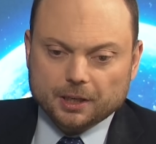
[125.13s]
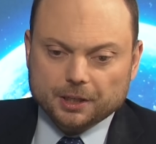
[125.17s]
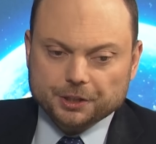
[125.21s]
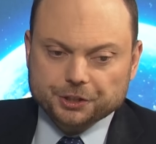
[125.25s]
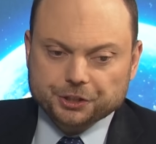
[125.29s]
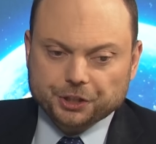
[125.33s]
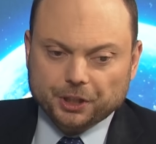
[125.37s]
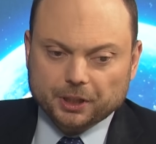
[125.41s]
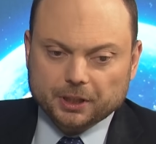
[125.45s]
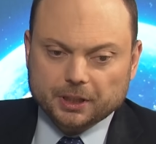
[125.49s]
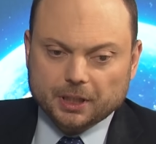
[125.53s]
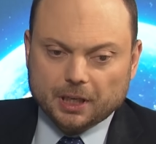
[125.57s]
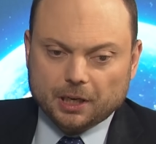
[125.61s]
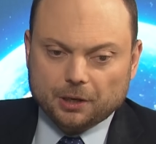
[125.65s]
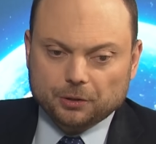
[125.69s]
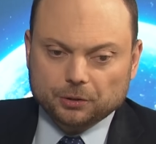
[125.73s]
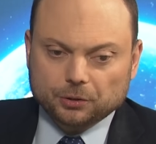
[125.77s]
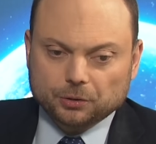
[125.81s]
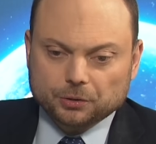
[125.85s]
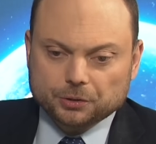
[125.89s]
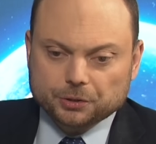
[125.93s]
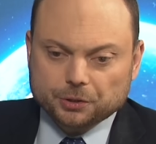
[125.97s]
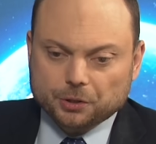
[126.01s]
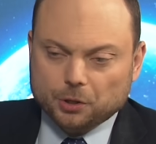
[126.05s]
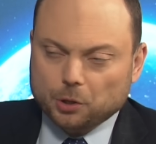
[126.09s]
shut down
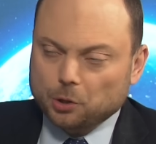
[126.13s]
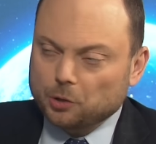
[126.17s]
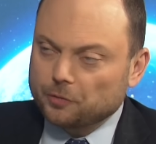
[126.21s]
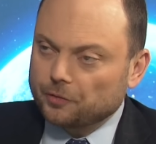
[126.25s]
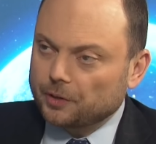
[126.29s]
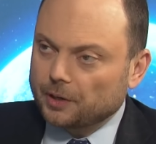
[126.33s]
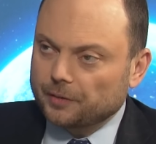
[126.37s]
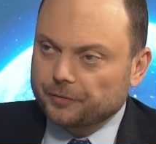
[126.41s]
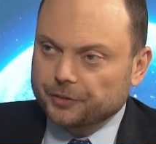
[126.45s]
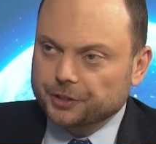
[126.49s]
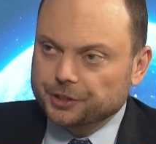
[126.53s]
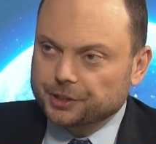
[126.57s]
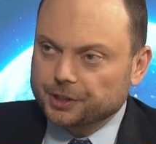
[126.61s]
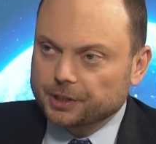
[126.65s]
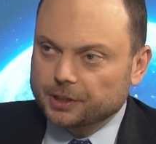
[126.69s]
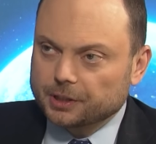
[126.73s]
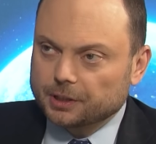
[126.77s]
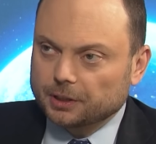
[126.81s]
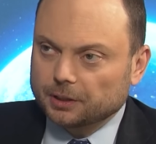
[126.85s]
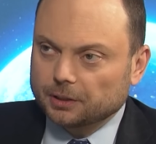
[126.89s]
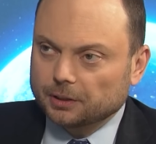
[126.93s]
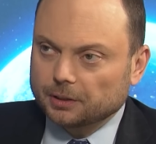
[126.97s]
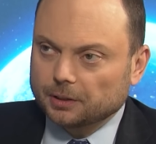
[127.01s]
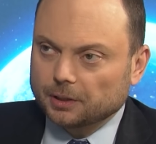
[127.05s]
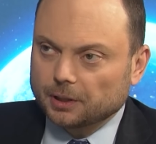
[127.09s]
or took over every
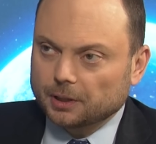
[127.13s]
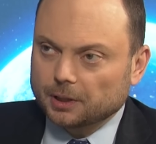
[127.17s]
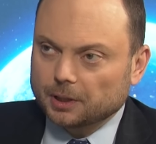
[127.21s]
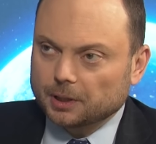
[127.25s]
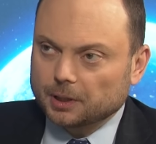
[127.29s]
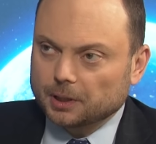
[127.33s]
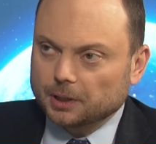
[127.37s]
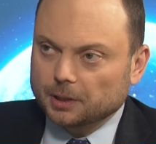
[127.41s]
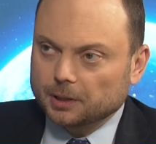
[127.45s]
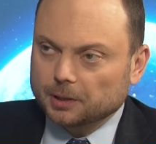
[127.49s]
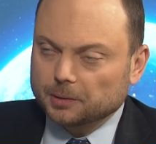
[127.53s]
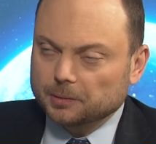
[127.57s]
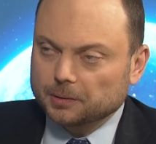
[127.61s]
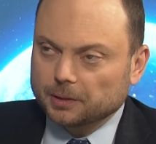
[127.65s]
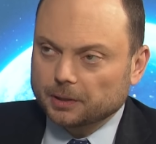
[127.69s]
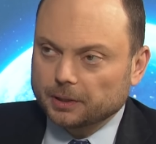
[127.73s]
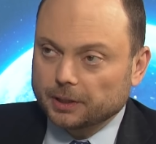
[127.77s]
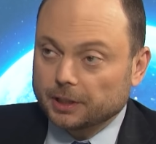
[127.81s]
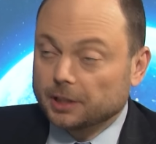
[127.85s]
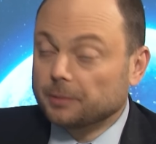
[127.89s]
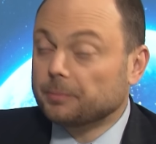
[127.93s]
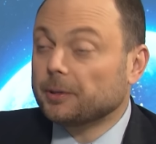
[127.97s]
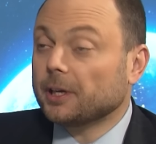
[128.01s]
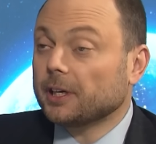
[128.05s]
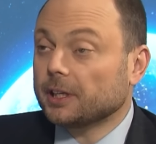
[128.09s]
single
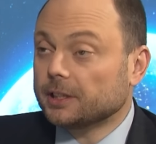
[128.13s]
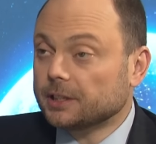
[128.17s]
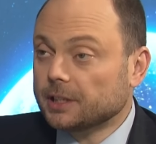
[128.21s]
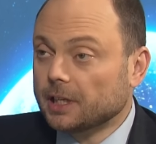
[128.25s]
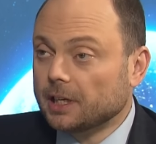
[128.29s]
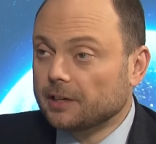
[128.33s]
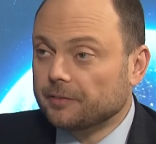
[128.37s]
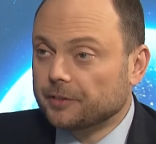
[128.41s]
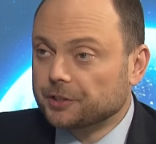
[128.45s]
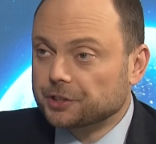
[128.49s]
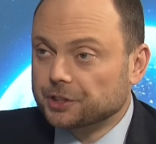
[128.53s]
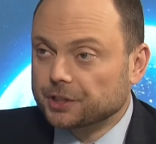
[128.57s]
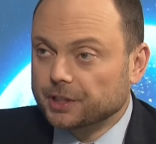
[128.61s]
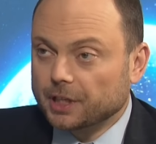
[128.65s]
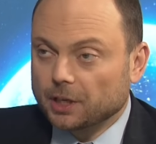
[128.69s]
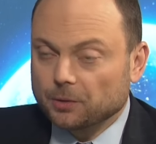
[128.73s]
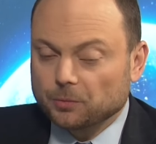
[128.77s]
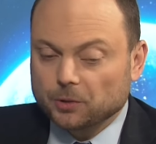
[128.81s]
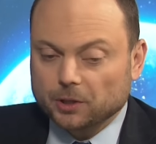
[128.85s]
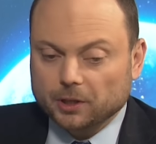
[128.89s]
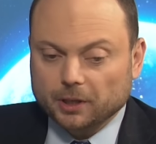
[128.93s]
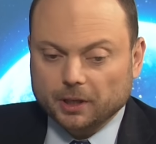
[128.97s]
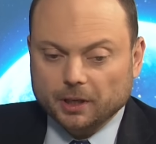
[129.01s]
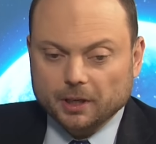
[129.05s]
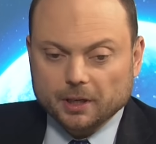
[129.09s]
independent television
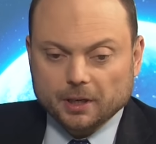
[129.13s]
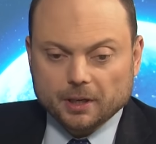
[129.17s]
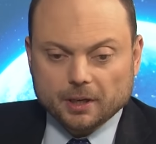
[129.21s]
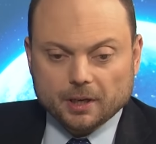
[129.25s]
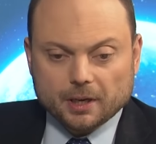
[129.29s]
network.